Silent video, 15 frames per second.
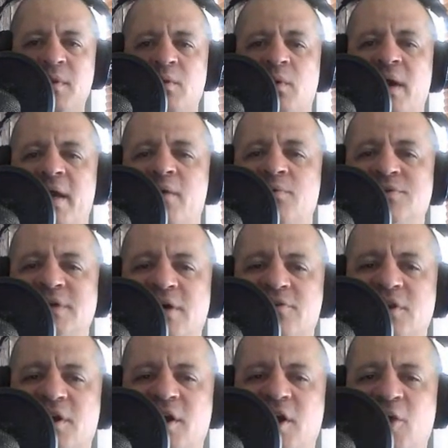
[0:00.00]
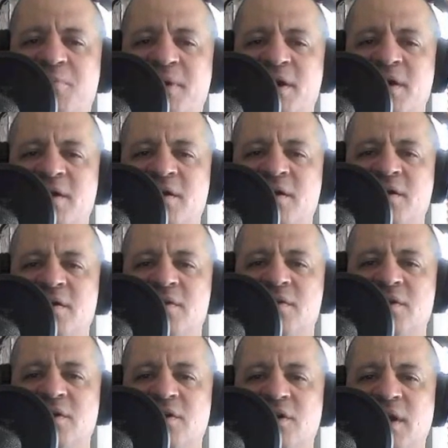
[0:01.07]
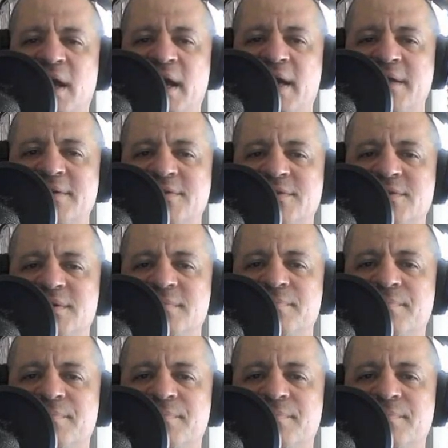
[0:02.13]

why he was out there helping the Good Hands.